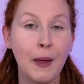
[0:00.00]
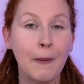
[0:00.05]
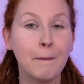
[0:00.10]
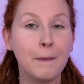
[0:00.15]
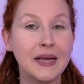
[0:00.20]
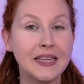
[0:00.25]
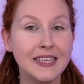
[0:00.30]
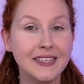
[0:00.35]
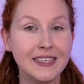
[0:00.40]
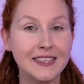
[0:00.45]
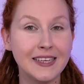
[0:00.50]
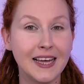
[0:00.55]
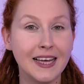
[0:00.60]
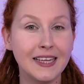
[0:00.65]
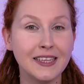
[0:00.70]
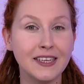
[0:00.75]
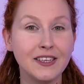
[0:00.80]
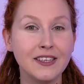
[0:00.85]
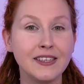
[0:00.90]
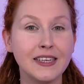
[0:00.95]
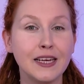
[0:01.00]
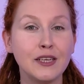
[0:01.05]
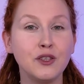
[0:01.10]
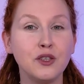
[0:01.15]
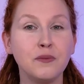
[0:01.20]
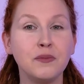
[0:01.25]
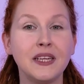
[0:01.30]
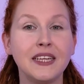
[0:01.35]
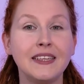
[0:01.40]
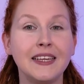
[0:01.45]
Many designers
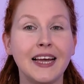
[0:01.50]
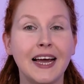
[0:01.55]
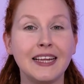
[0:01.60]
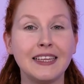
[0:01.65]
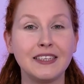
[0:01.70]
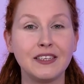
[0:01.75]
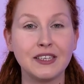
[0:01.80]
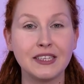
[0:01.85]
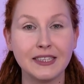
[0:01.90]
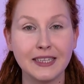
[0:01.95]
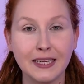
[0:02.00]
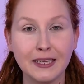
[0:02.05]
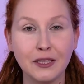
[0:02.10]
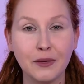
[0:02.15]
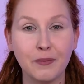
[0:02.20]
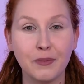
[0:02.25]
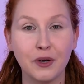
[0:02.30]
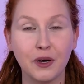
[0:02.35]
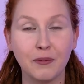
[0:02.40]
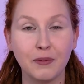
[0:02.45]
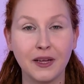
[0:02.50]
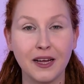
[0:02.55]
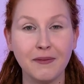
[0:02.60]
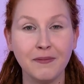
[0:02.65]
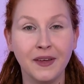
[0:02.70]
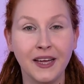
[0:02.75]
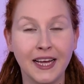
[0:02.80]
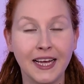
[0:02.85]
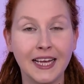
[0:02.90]
assume that they understand the problem